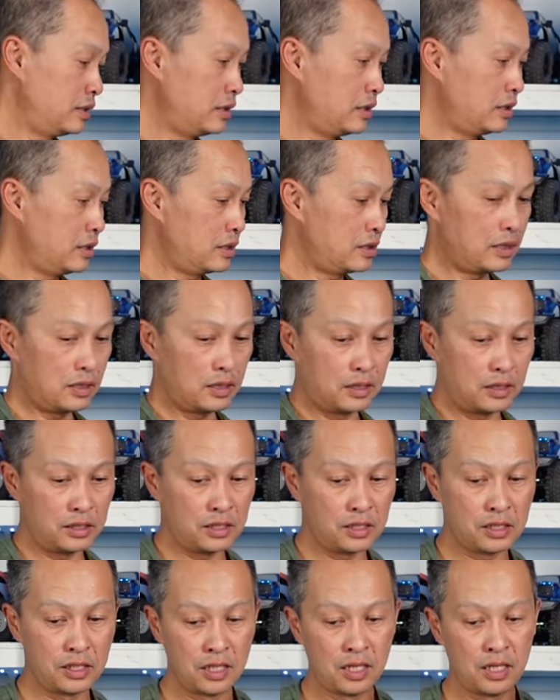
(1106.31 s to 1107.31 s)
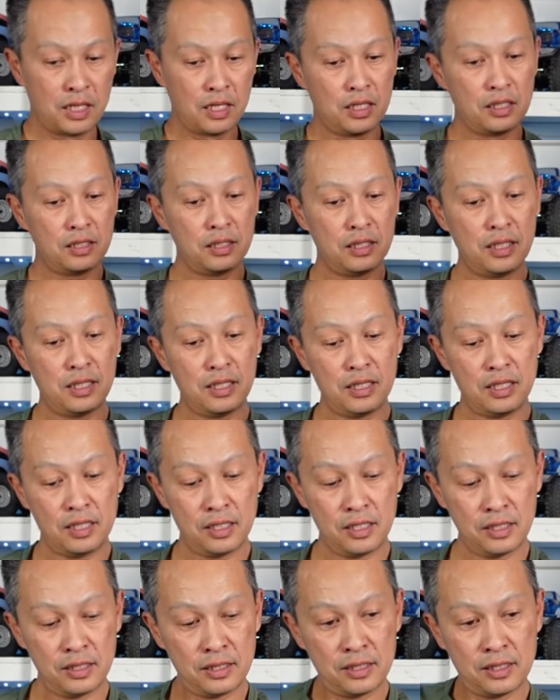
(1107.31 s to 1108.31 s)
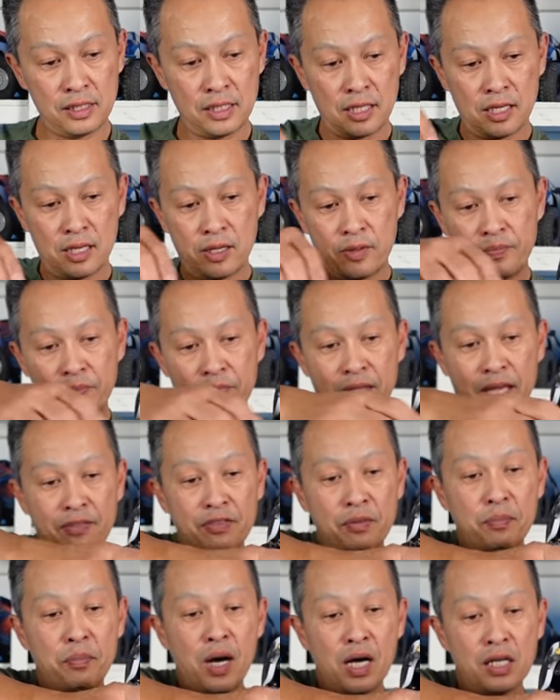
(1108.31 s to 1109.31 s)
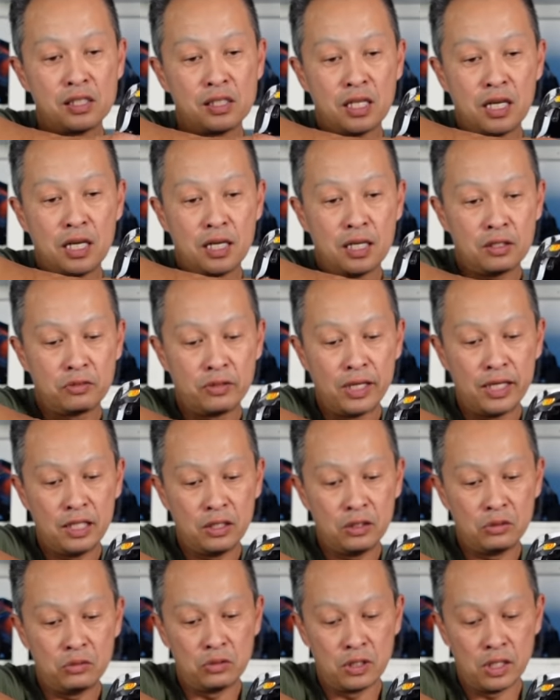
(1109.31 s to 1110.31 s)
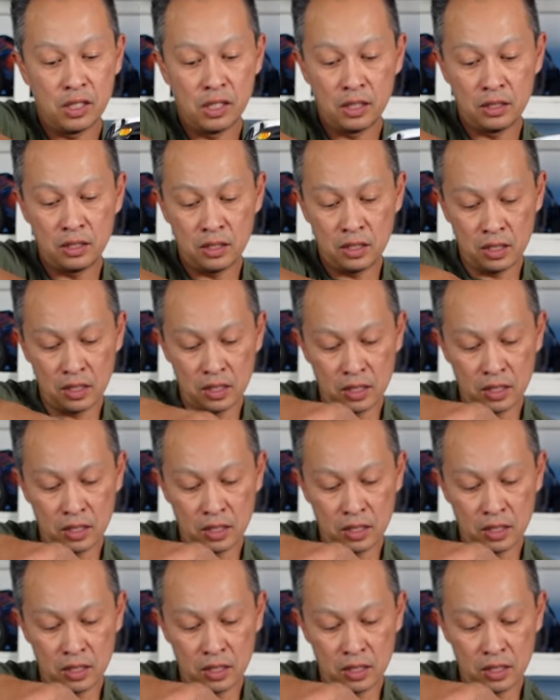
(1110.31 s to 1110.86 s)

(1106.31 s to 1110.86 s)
little cars, is I have a box stock ready to run